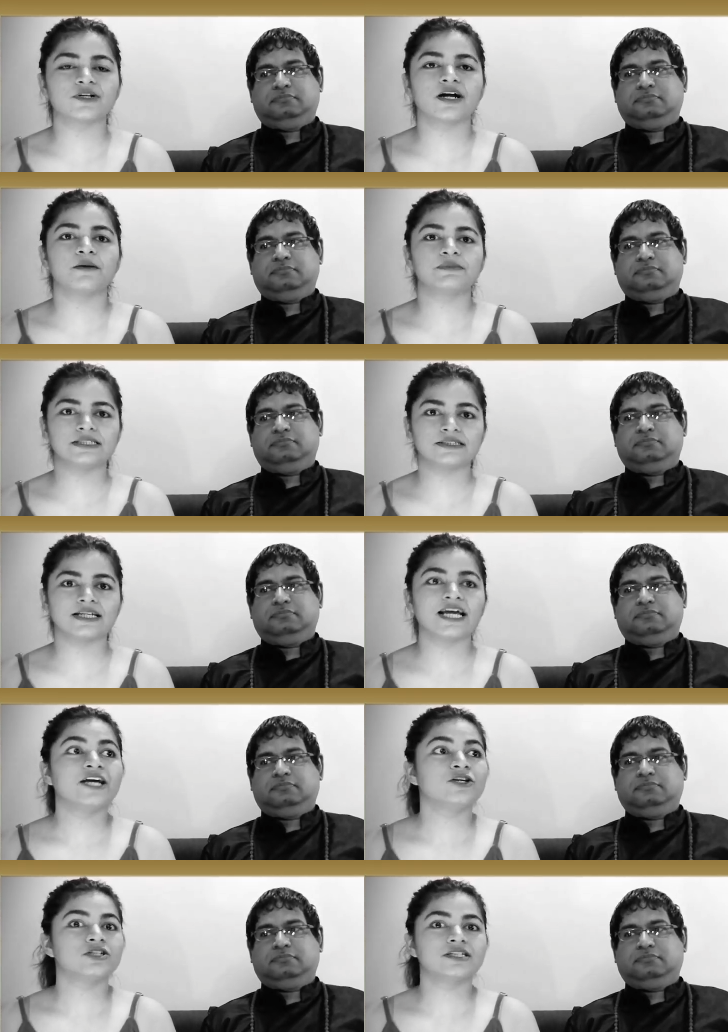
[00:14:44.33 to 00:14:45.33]
Speaker 1: They were
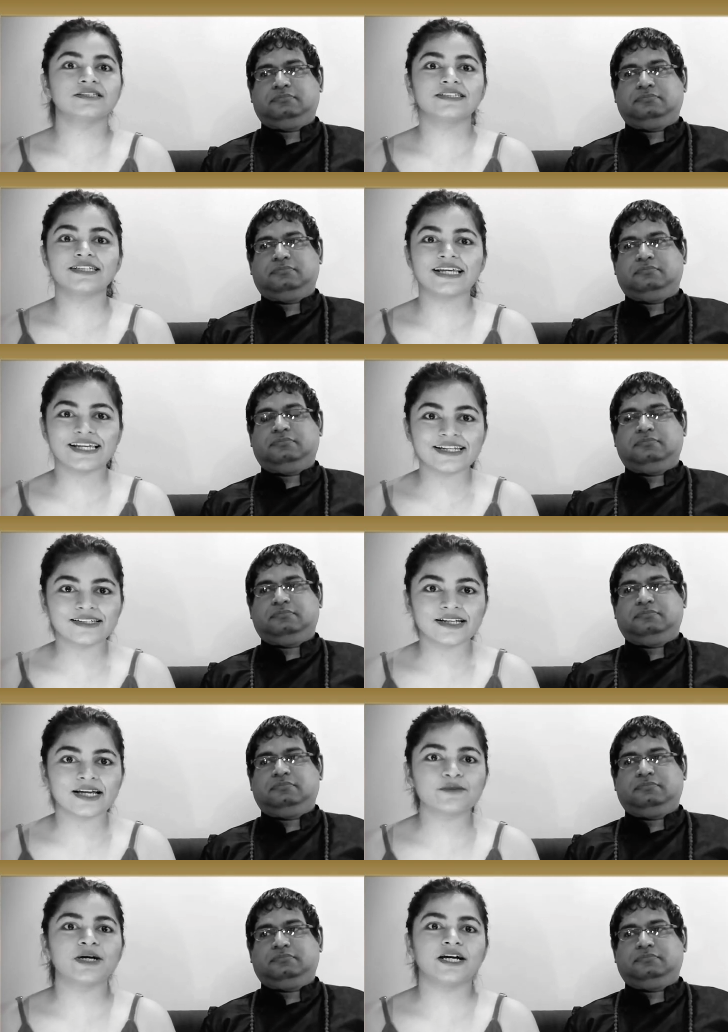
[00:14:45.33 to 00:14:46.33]
amazing. You can sit
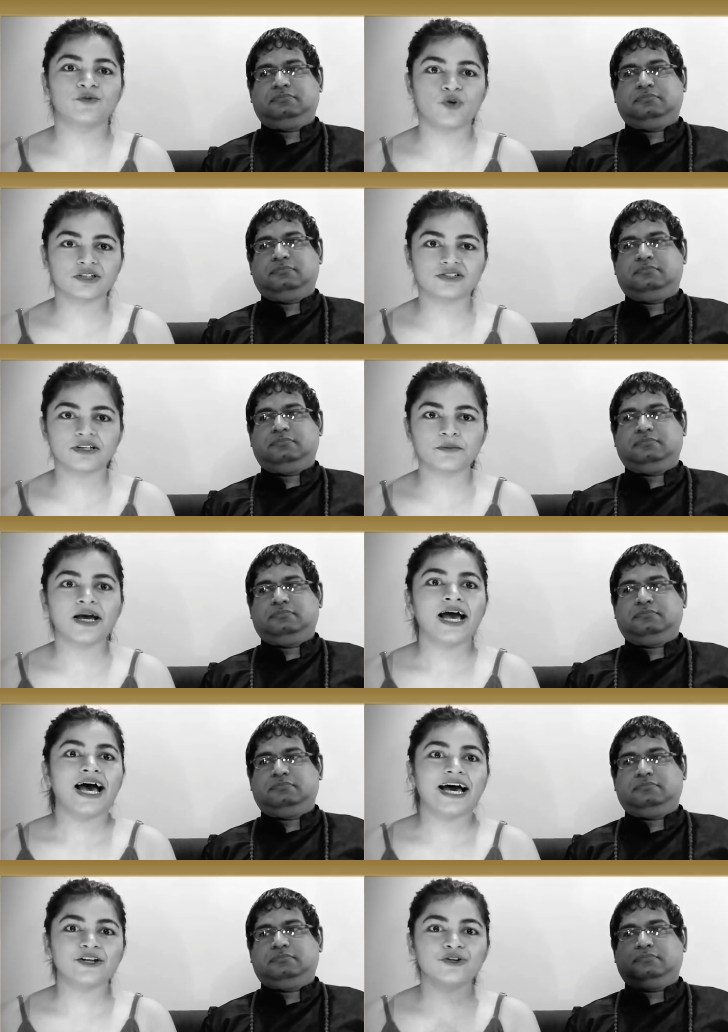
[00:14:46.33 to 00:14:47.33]
anytime and watch them,
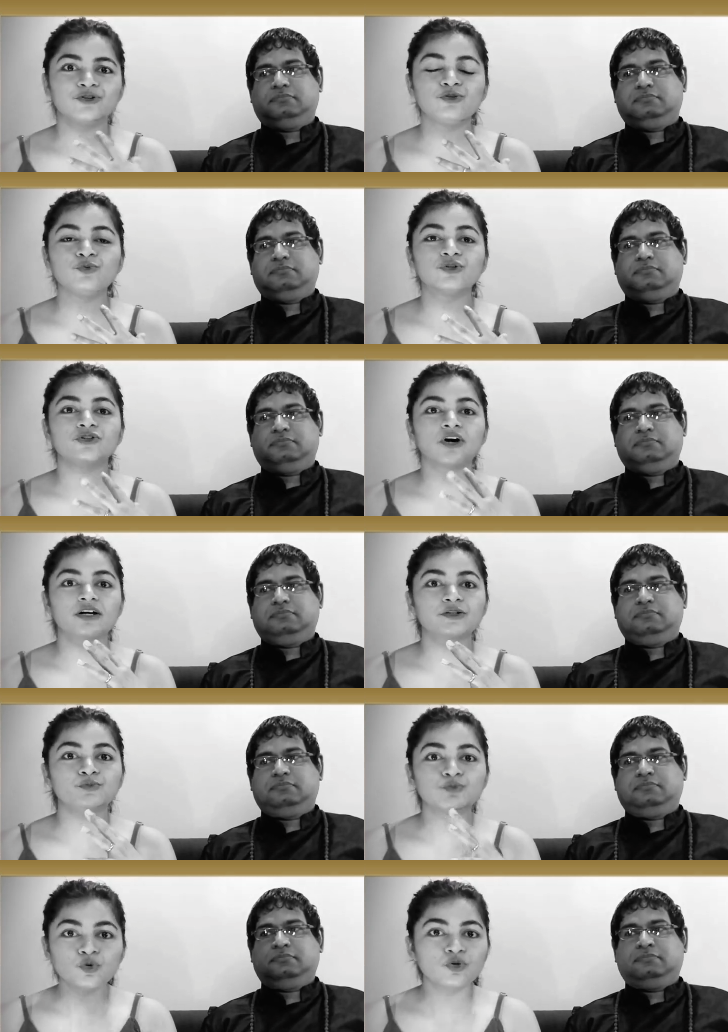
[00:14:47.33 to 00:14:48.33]
and you would
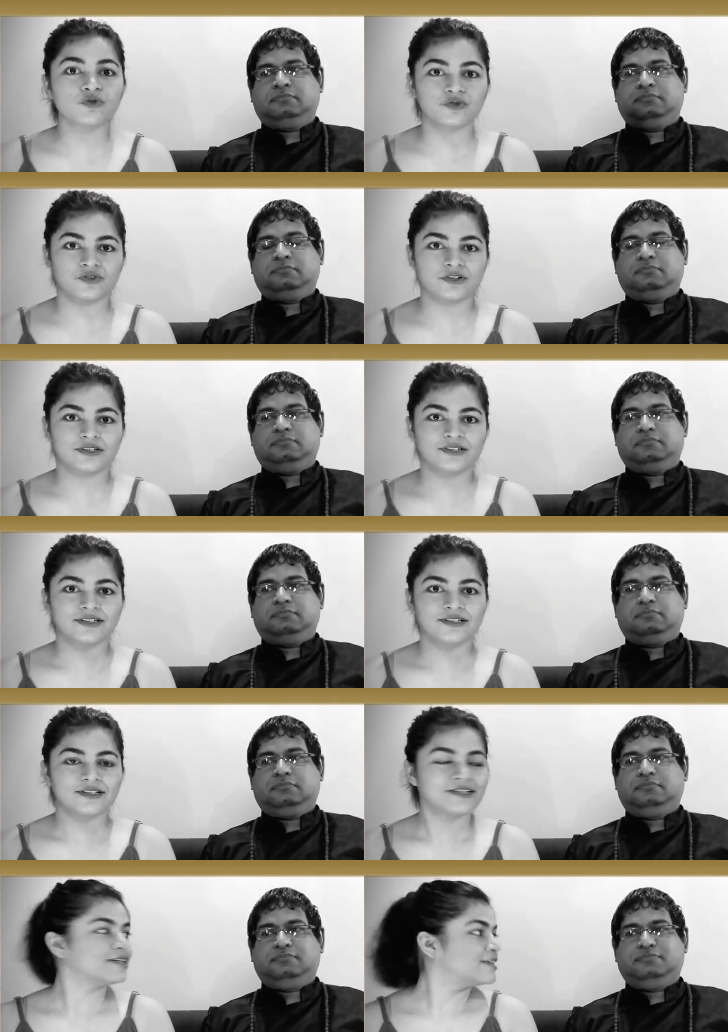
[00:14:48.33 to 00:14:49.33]
not move
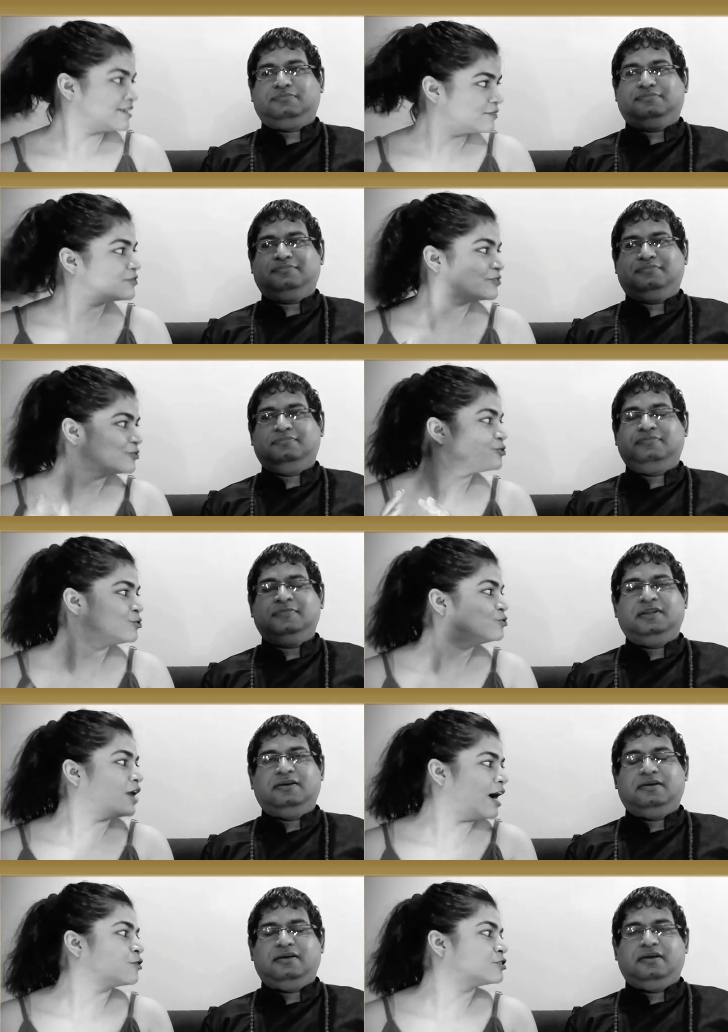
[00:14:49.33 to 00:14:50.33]

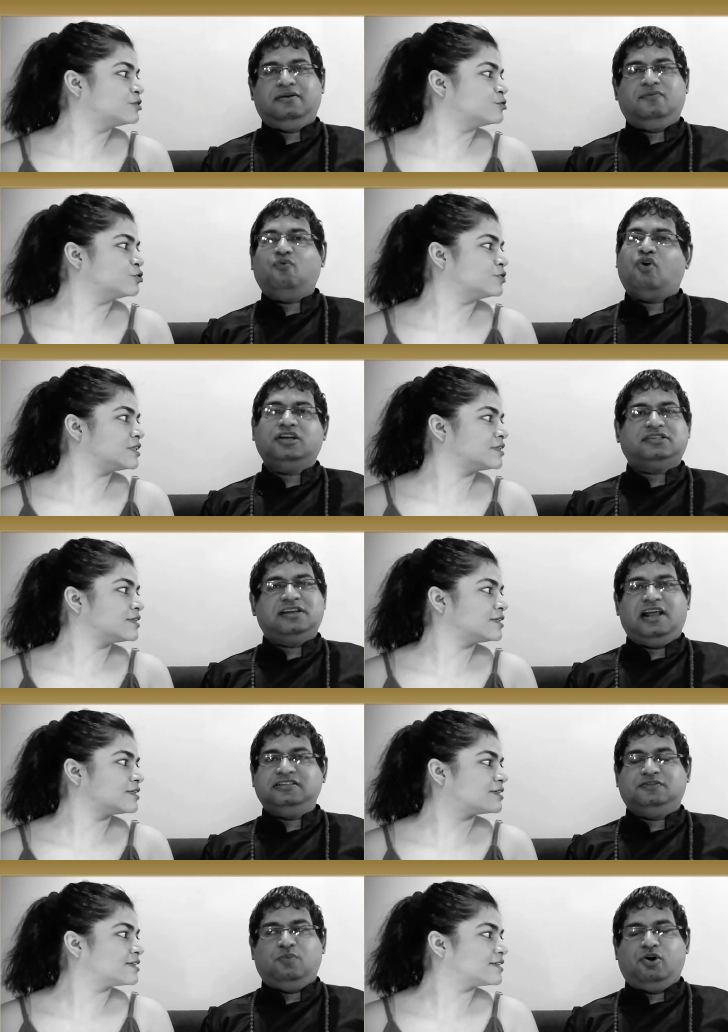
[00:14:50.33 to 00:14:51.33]
Speaker 2: throughout the movie. Watch
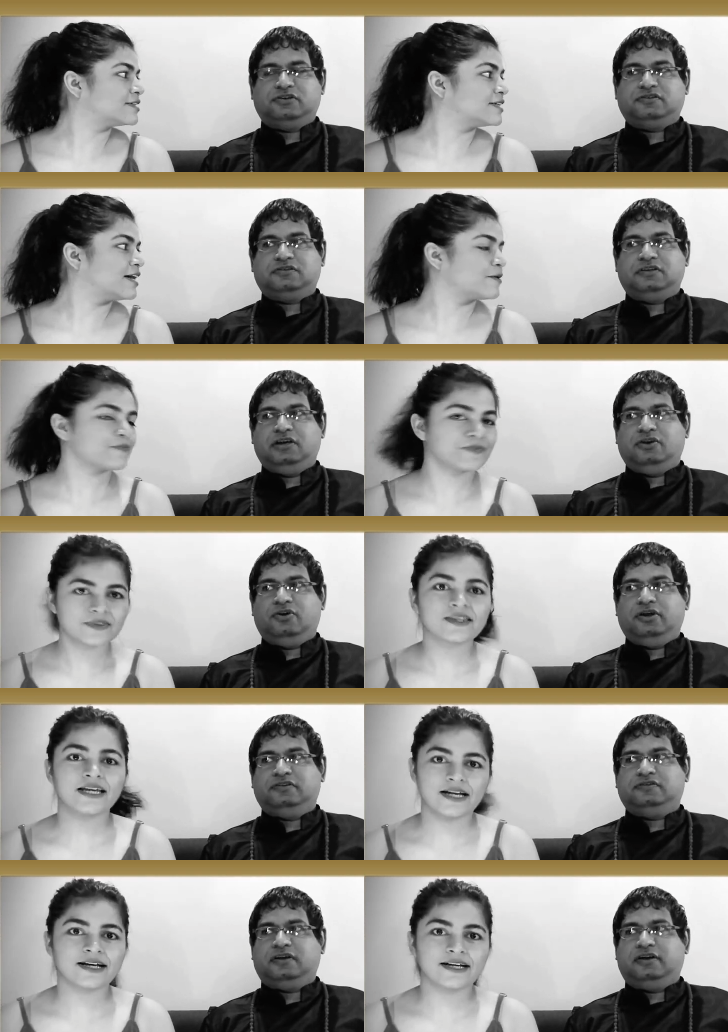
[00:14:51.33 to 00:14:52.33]
Lunchbox. Yes. You know,
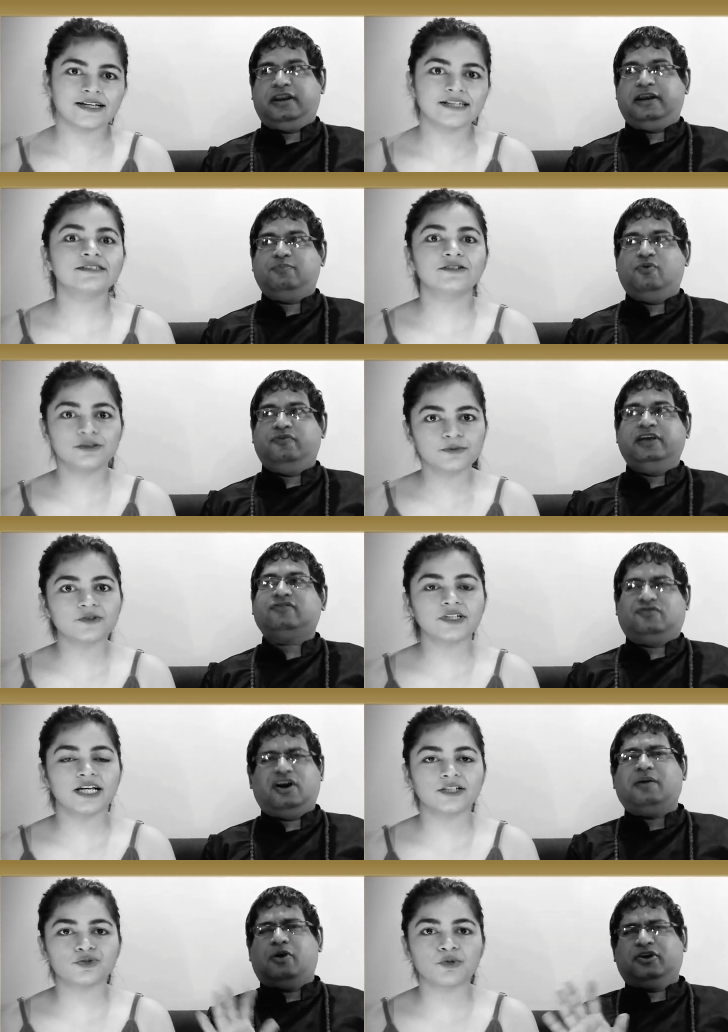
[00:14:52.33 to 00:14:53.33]
it's yeah. a great it's a movie. movie.
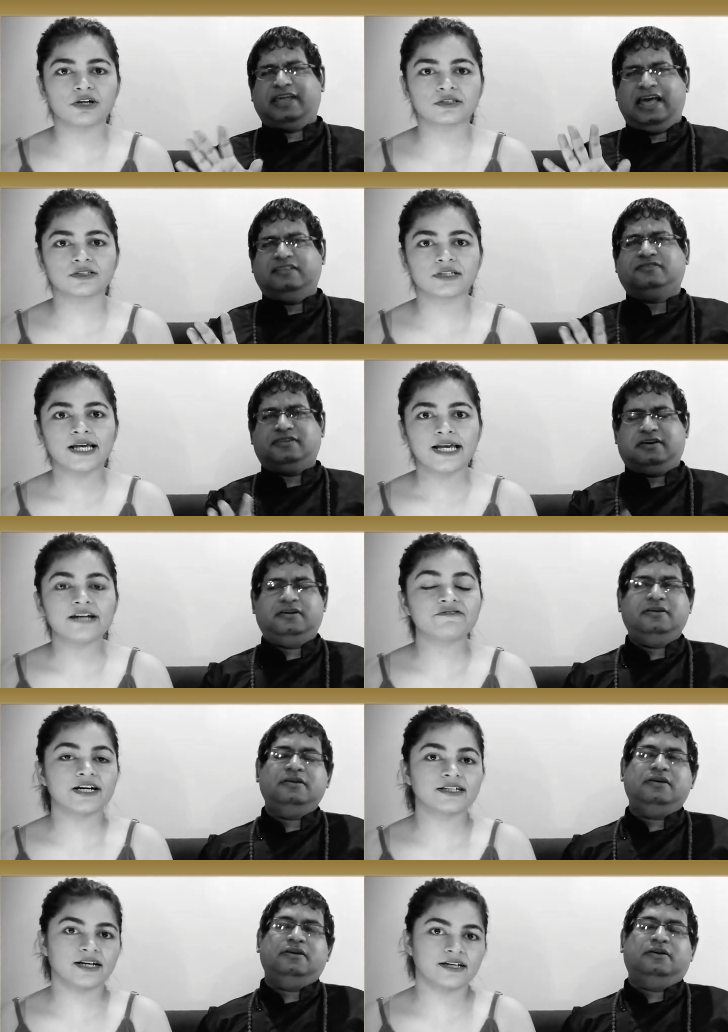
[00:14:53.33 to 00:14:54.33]
It's not about cancer.
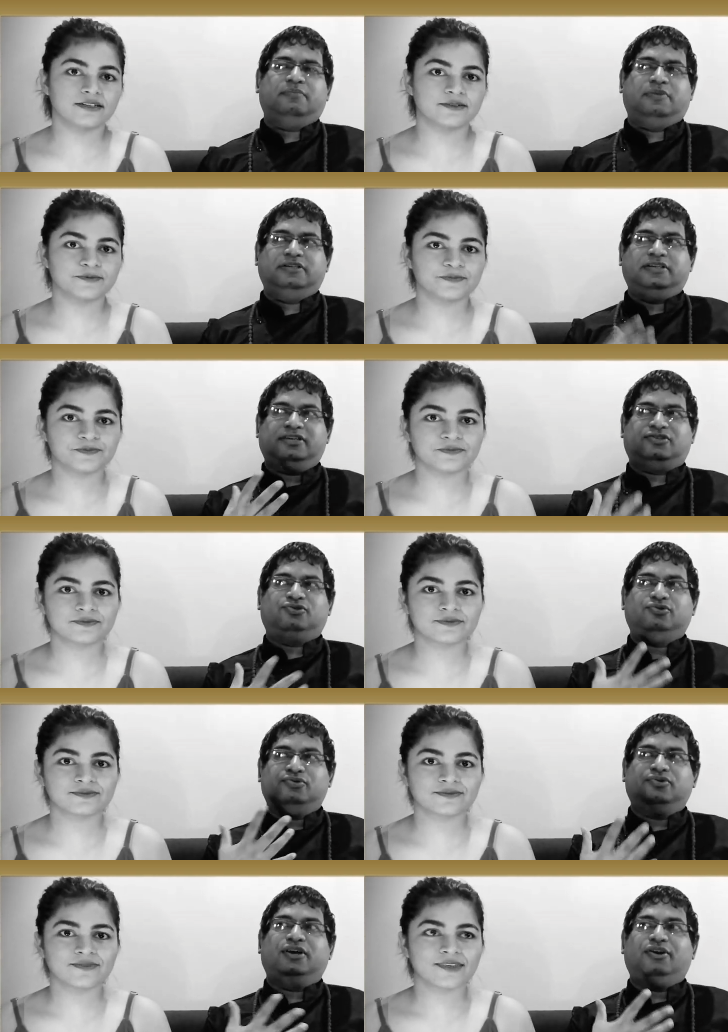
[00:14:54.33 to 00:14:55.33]
Irfan Khan. But just
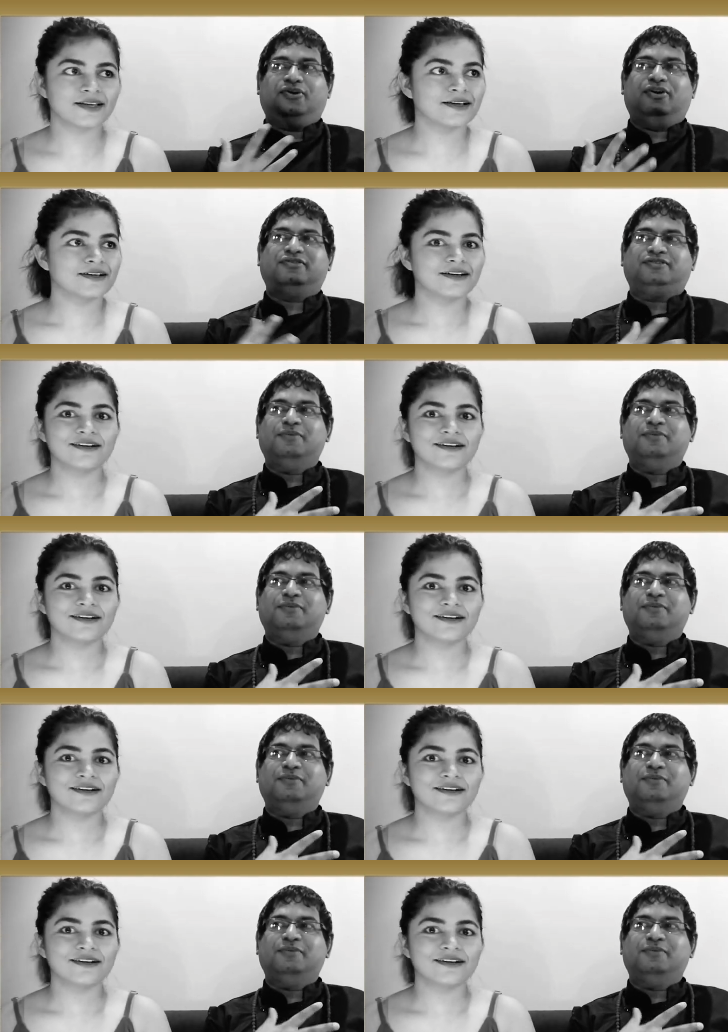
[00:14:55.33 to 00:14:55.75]
to, you know, a